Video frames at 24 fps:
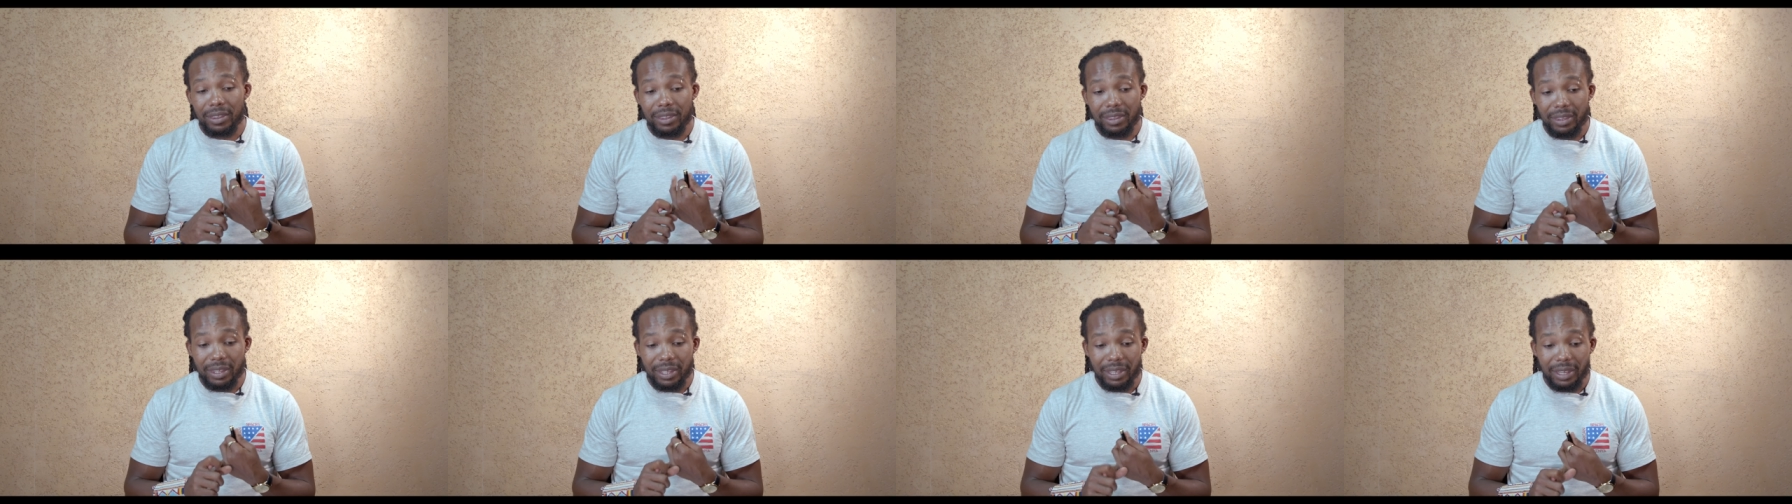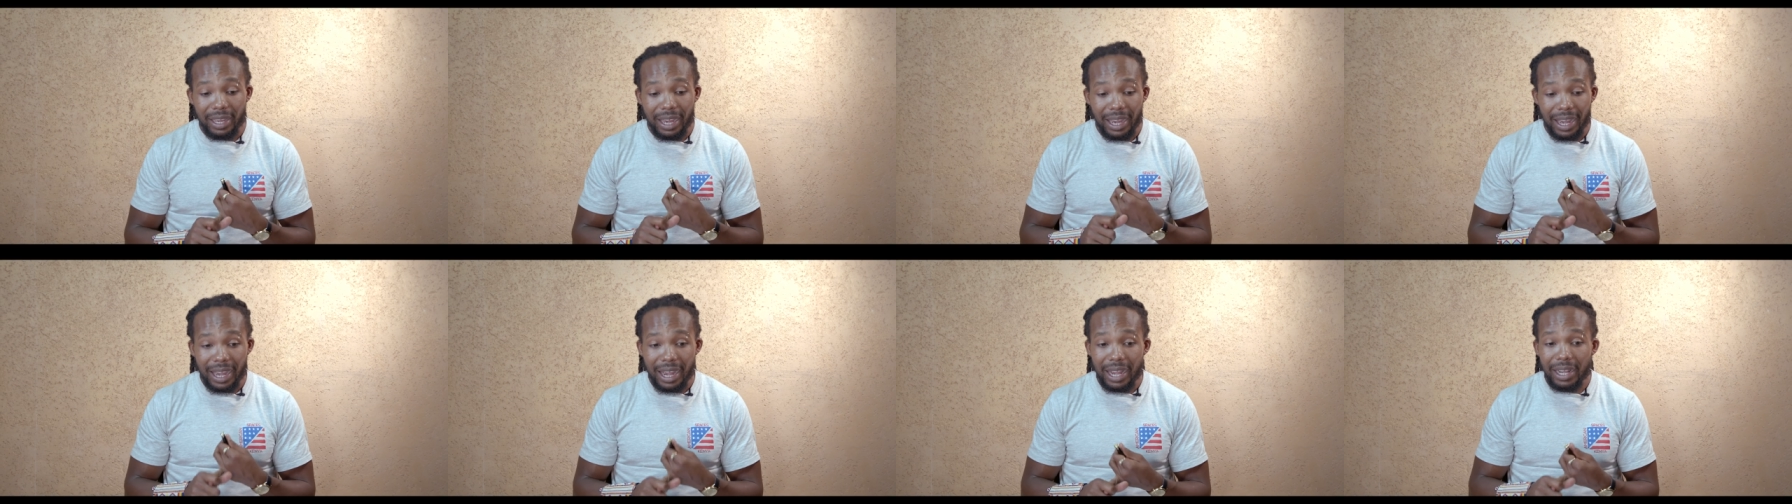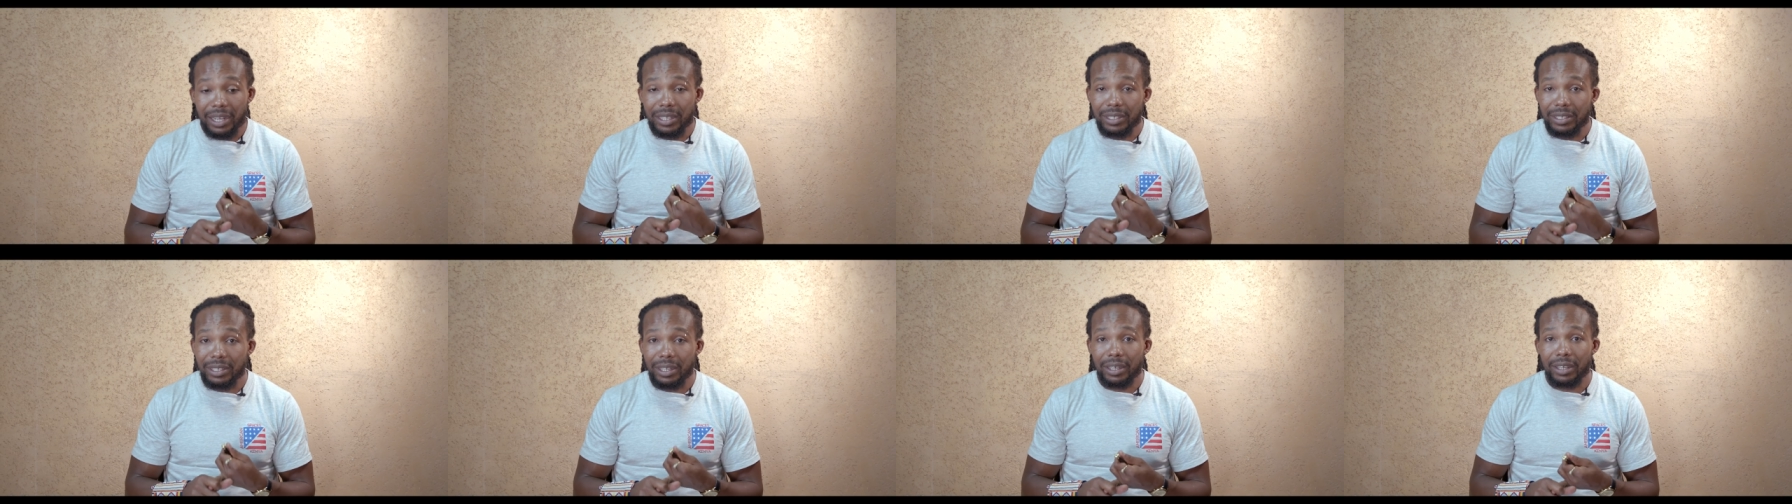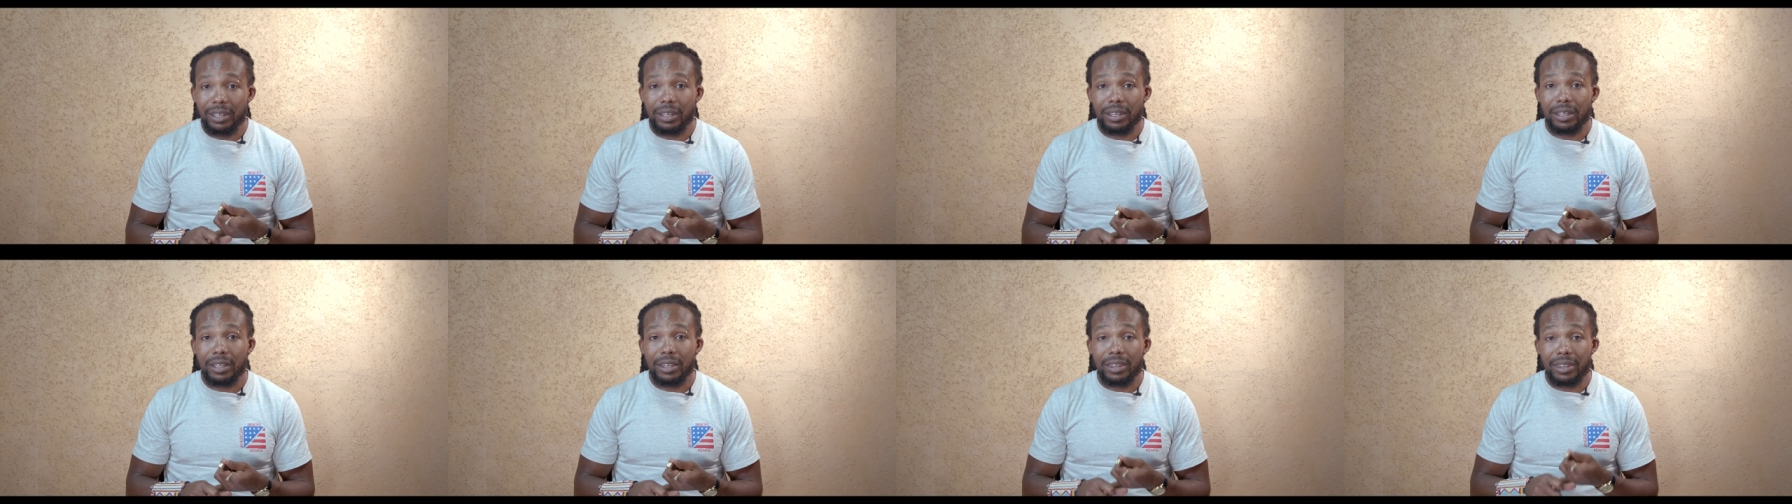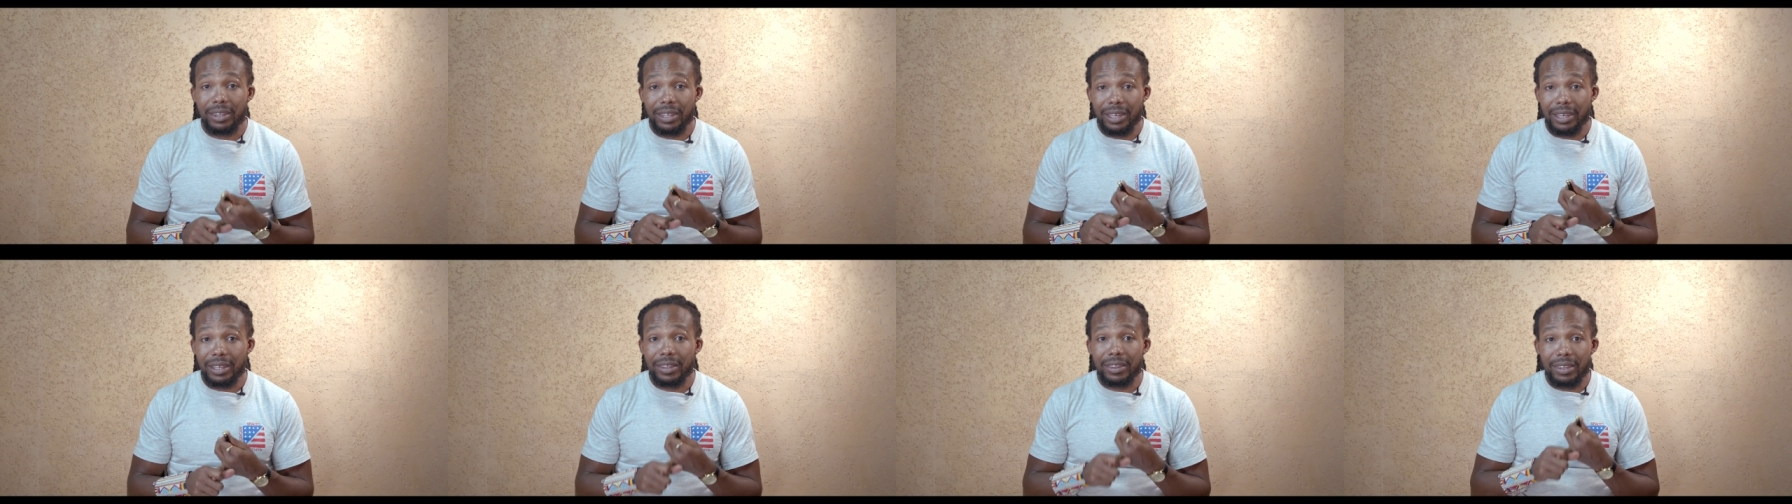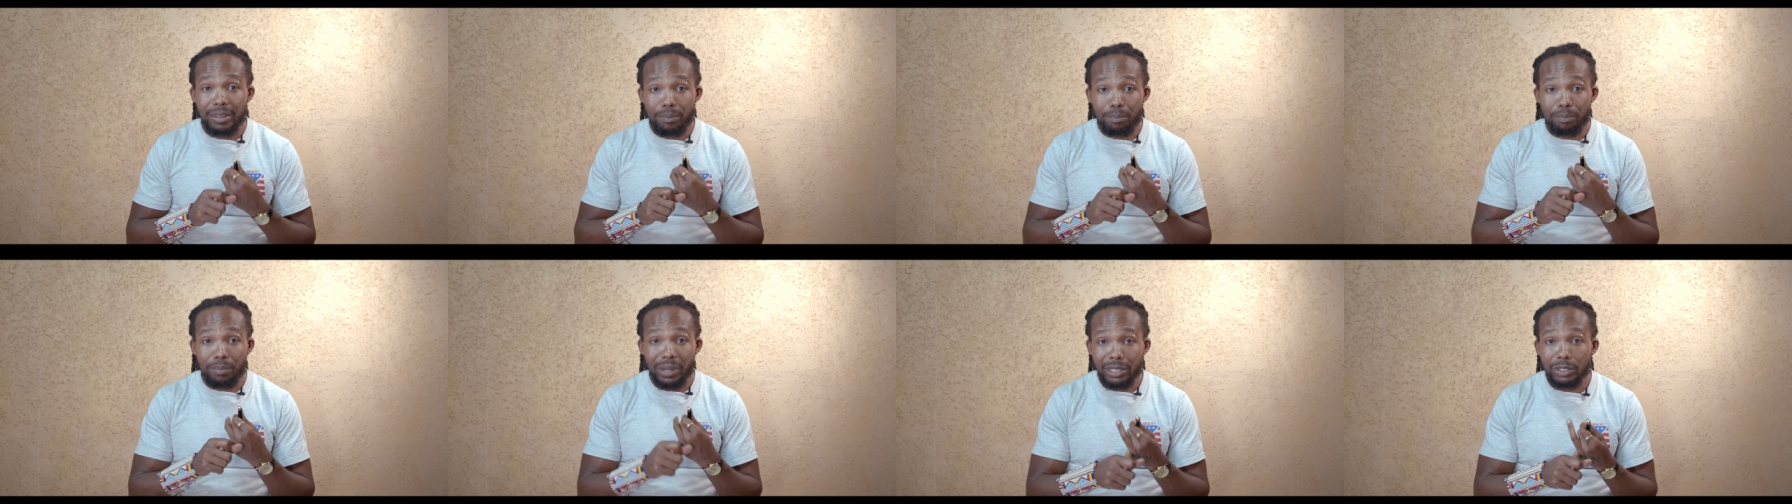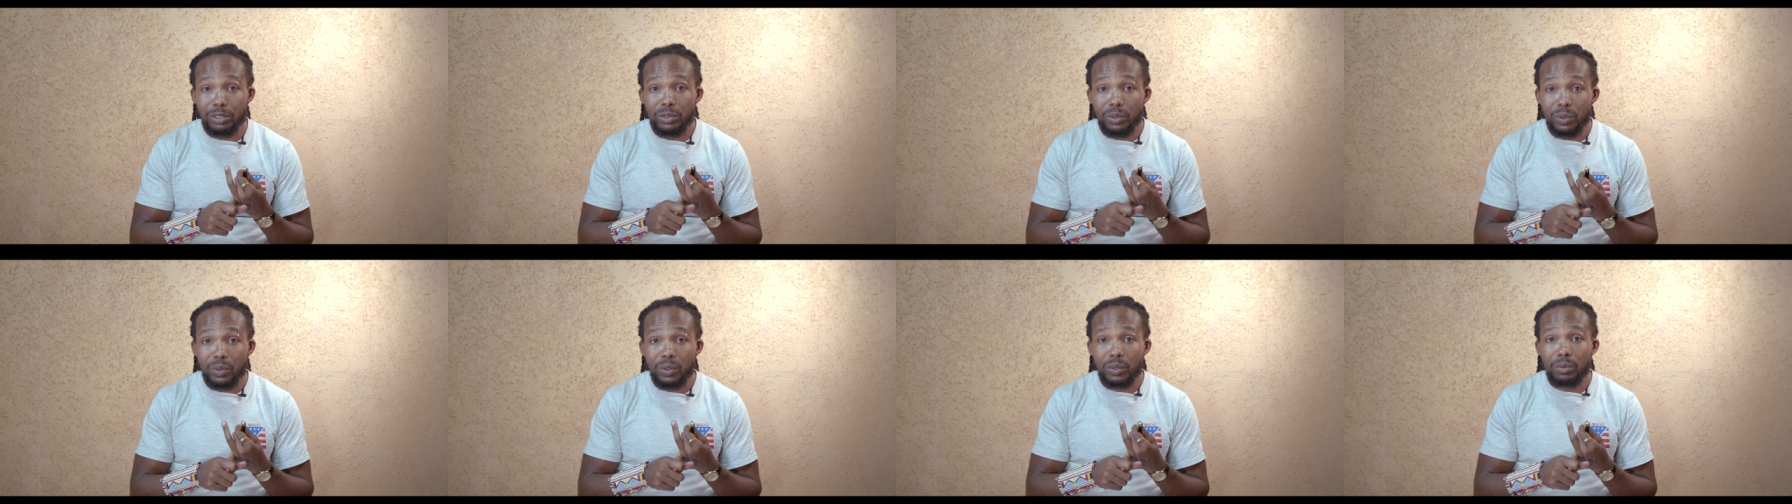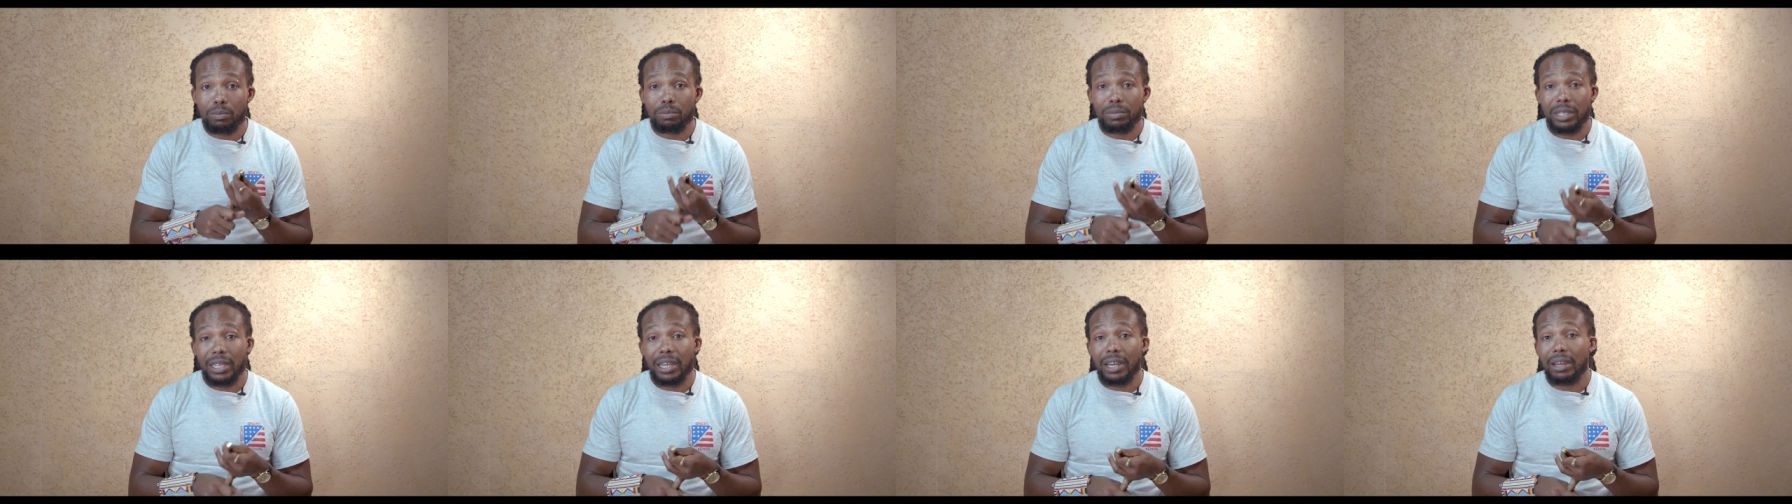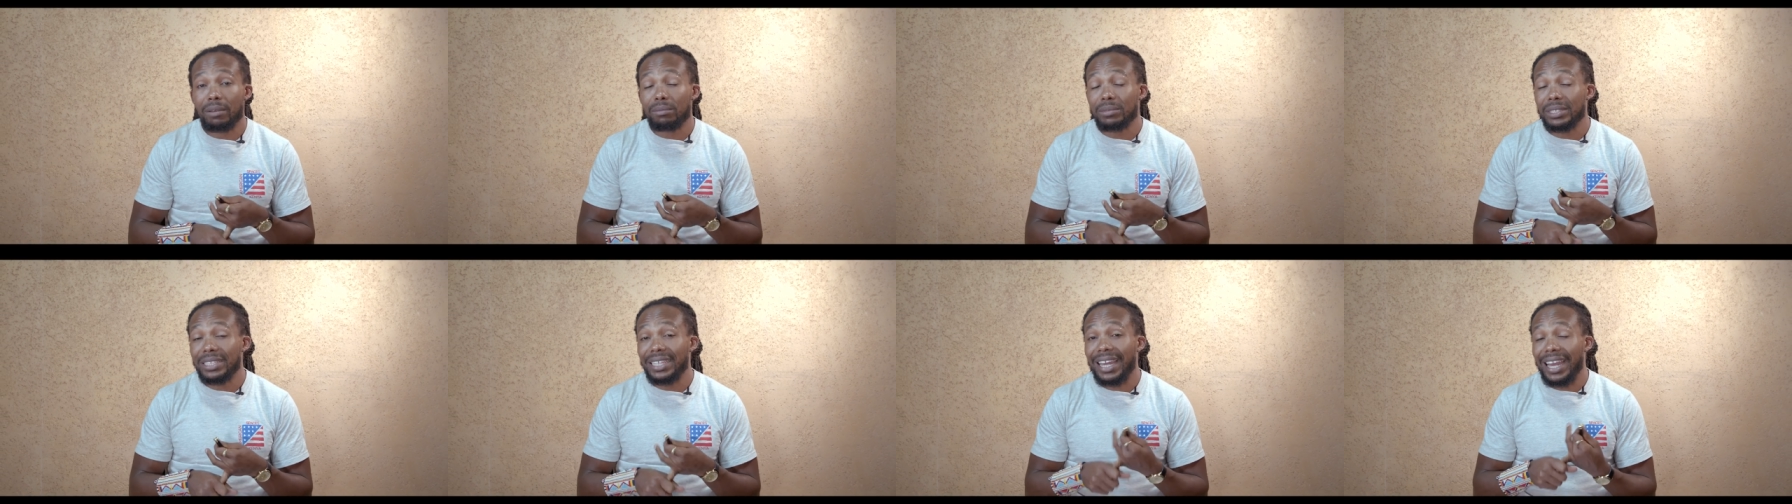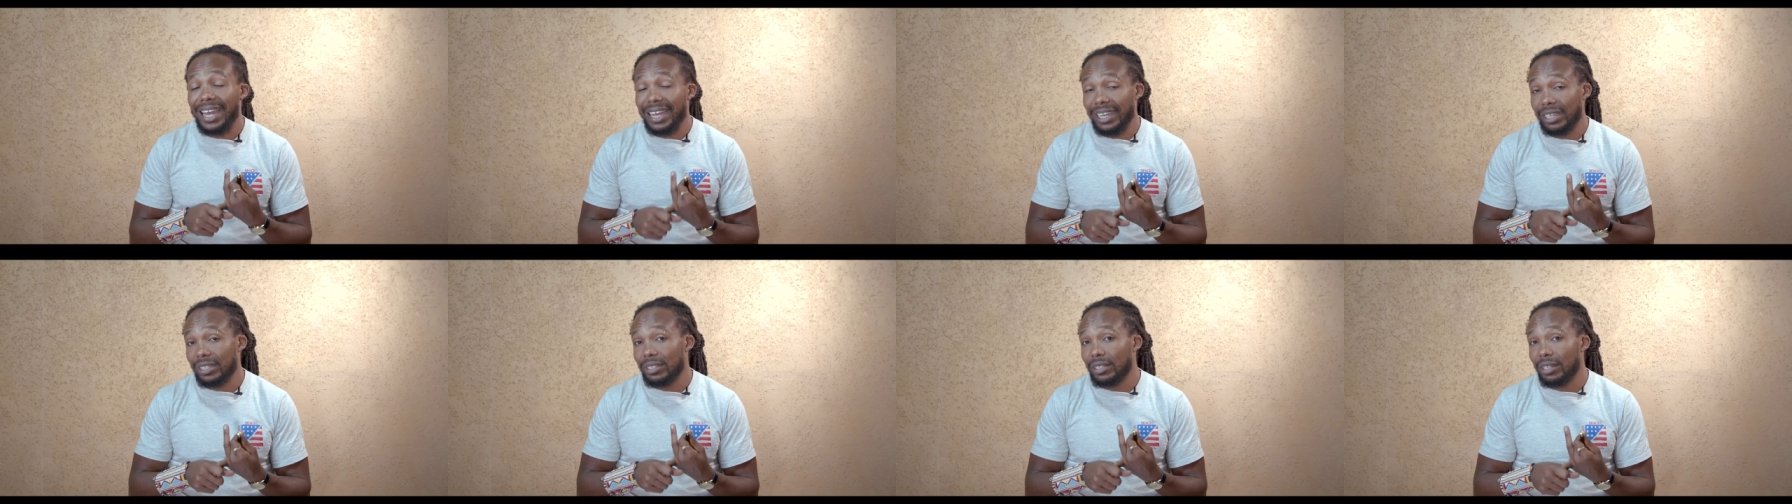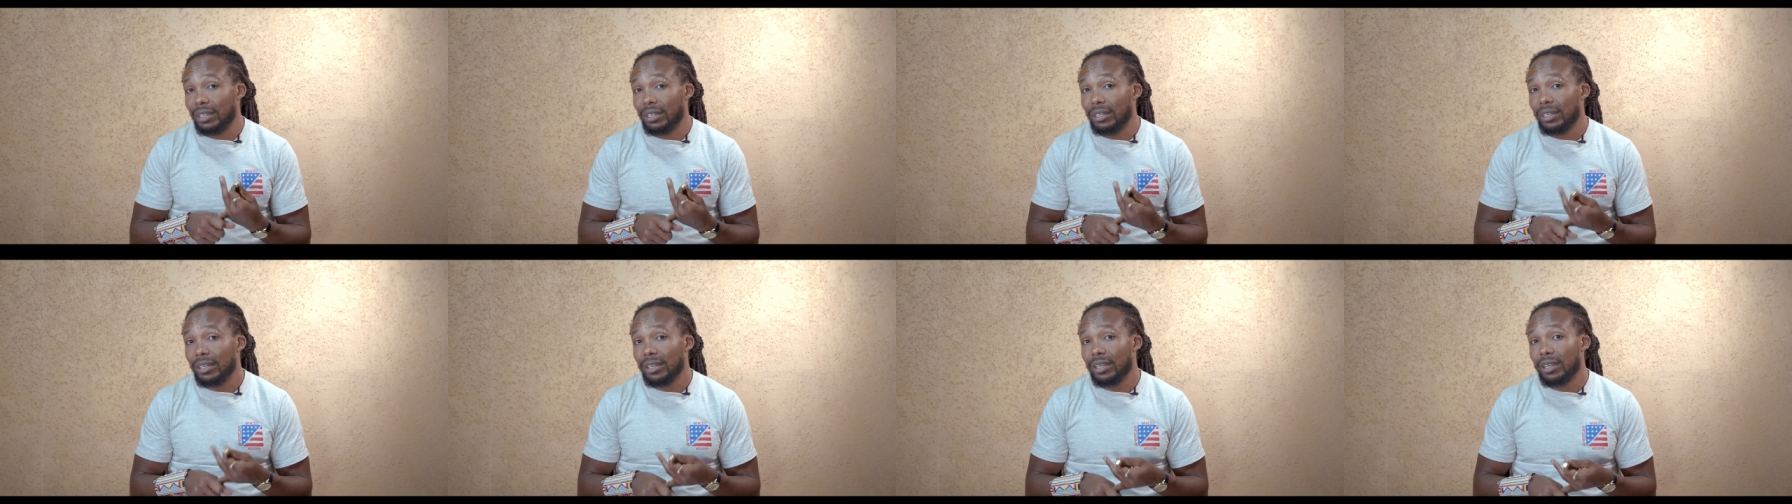the actor, the, the person becomes the actor.